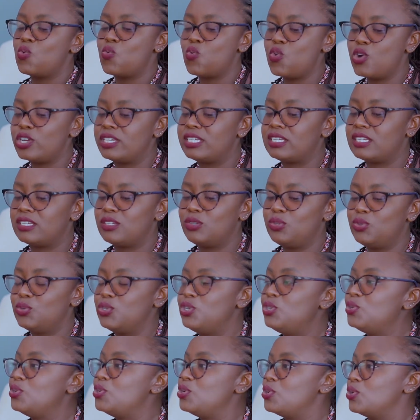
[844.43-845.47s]
What do
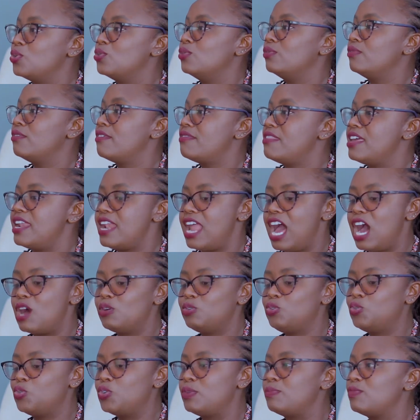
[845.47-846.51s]
you know? Then how
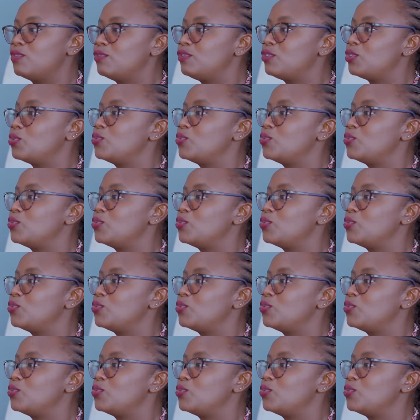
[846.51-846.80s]
do we move